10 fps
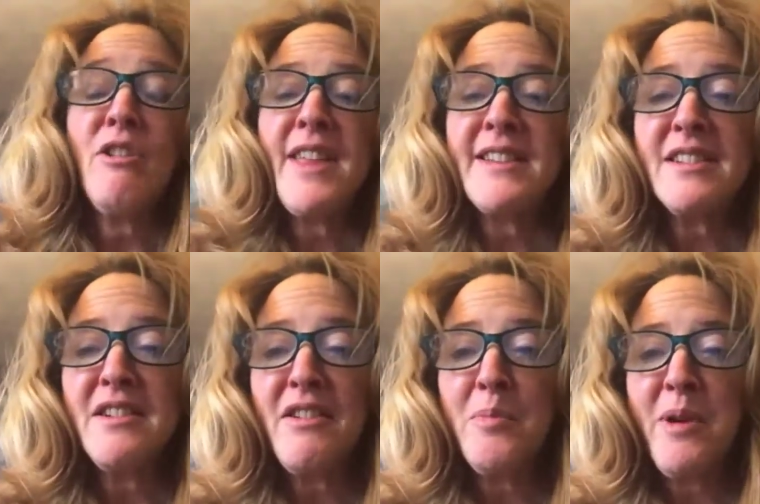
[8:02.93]
Oh, that's
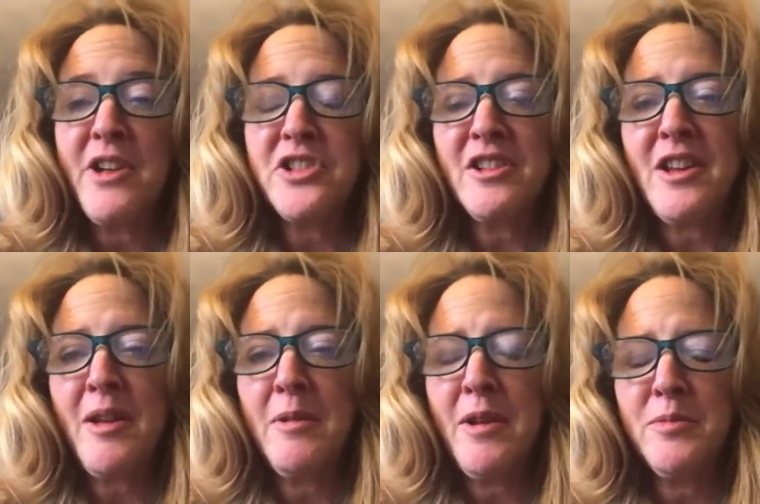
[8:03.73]
another project
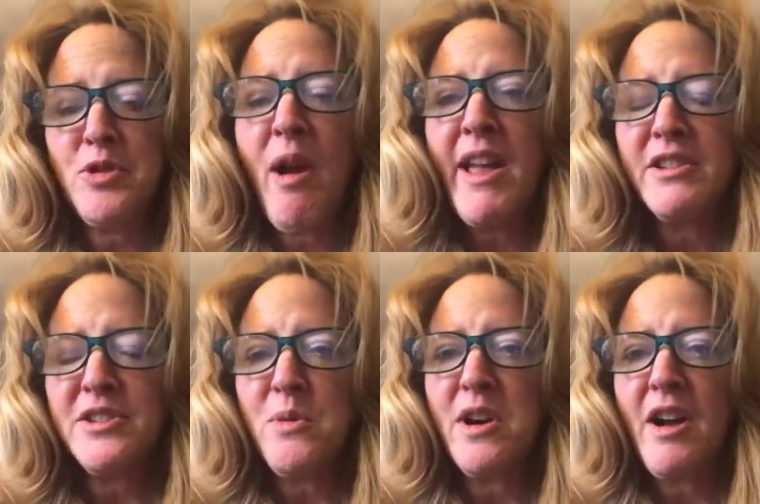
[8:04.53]
I'm trying to
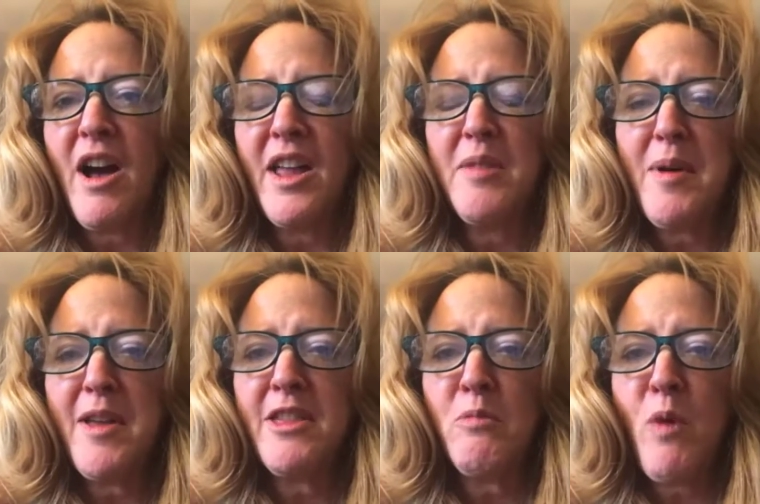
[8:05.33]
work on, but
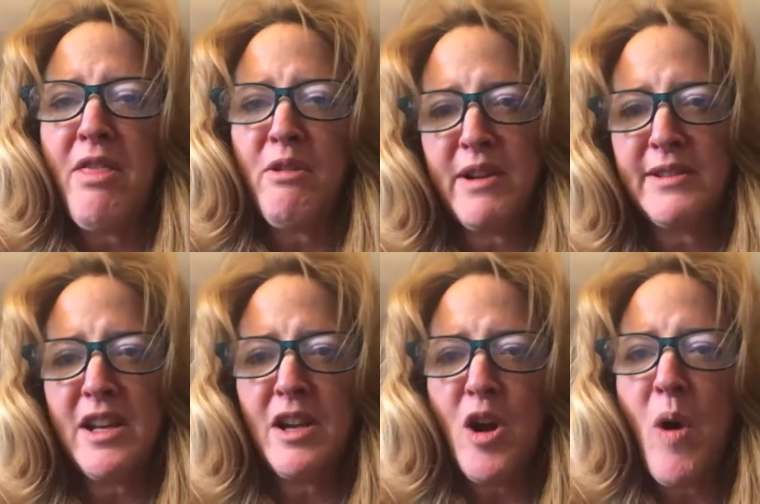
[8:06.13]
the weather
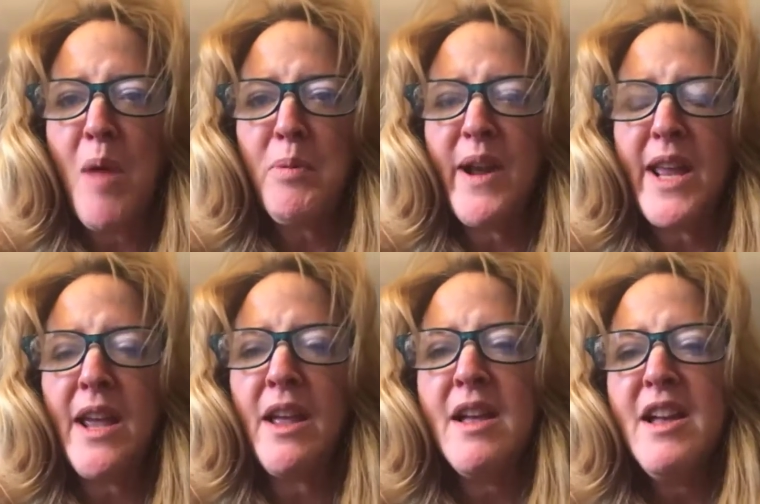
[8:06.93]
isn't cooperating.